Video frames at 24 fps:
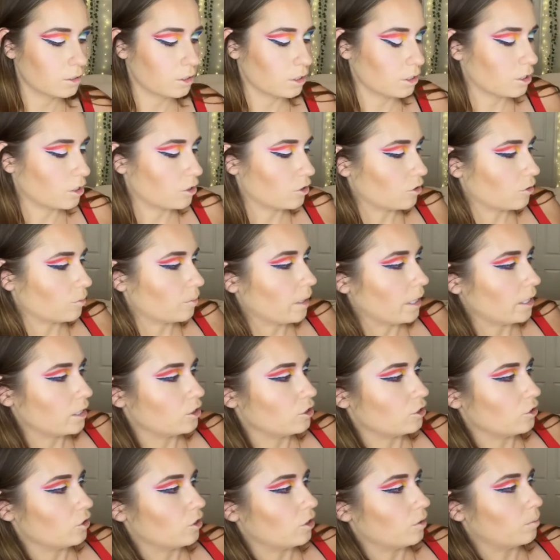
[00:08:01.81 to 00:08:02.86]
Just to remind
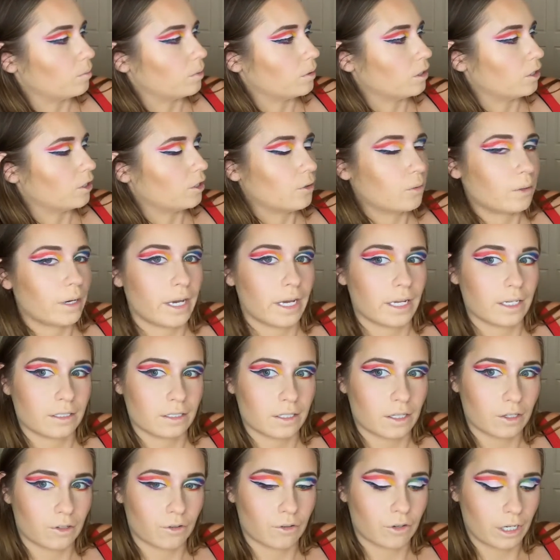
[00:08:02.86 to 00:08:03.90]
you, the blue and
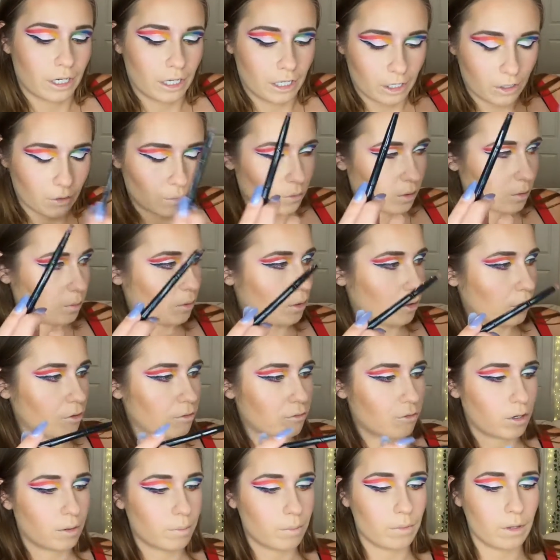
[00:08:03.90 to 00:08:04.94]
the green were both
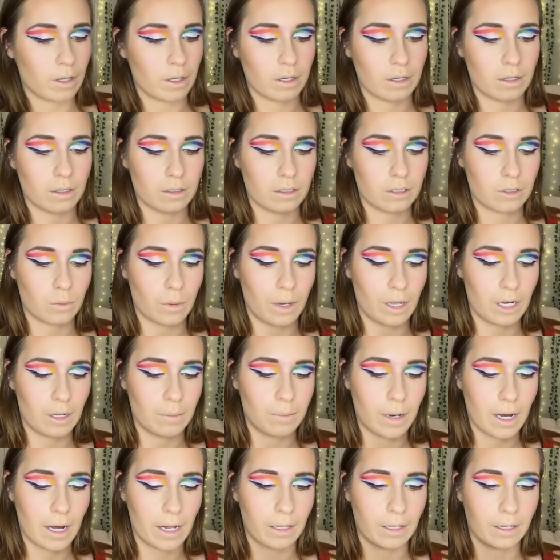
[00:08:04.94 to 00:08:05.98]
from the Saweetie
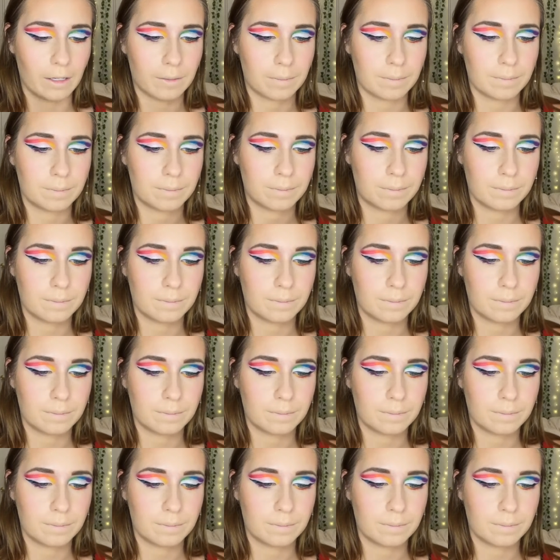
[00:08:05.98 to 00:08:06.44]
palette.